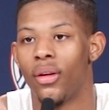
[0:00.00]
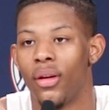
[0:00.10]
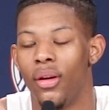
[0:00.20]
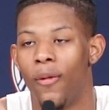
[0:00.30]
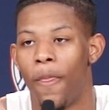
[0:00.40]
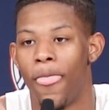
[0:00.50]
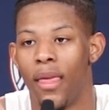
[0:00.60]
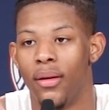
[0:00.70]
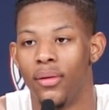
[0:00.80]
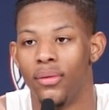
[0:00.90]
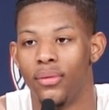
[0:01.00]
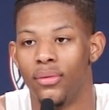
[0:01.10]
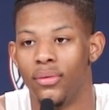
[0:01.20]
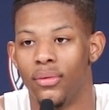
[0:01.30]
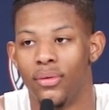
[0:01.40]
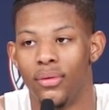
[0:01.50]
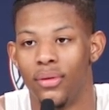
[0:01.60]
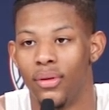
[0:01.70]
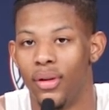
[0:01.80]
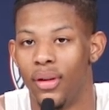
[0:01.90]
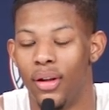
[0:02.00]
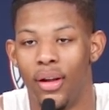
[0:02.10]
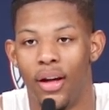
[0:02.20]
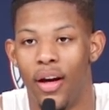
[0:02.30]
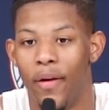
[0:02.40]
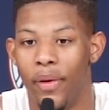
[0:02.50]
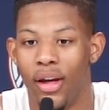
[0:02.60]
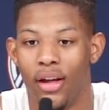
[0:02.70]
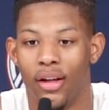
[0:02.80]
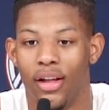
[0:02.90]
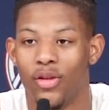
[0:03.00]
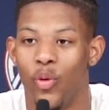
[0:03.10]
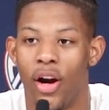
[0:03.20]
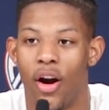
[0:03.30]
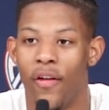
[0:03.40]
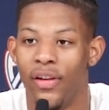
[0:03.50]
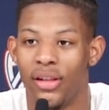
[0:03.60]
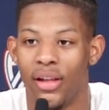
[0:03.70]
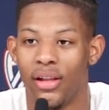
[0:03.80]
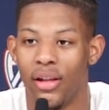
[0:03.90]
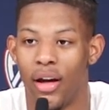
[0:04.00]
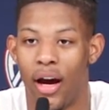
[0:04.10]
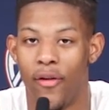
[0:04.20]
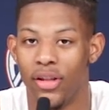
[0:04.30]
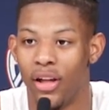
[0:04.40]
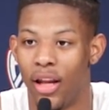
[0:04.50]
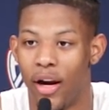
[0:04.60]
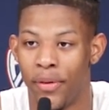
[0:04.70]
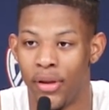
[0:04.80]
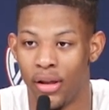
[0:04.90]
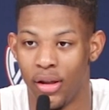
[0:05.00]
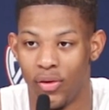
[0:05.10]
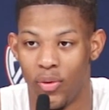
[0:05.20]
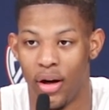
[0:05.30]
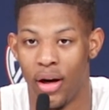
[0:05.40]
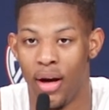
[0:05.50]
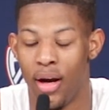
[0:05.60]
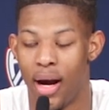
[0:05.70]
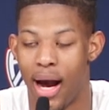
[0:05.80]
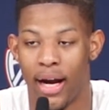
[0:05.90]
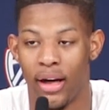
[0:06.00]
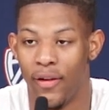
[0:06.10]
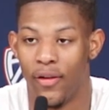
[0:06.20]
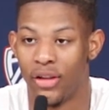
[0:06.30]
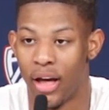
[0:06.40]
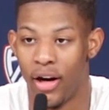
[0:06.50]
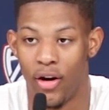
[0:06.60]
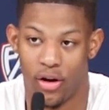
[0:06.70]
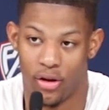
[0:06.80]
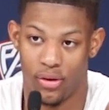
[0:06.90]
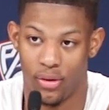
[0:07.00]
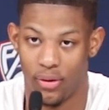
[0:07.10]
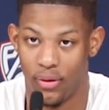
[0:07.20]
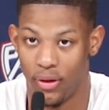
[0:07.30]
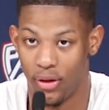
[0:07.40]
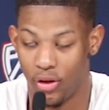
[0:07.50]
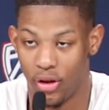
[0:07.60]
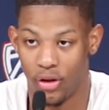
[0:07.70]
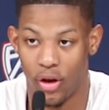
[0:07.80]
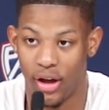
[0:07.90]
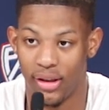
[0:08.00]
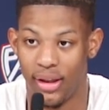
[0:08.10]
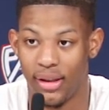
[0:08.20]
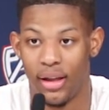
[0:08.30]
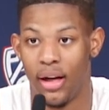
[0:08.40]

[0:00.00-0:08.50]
to do, or is that just how the plays played out? I mean, that's the way our offense is. I was in a lot of positions where I could either shot it or throw the assist,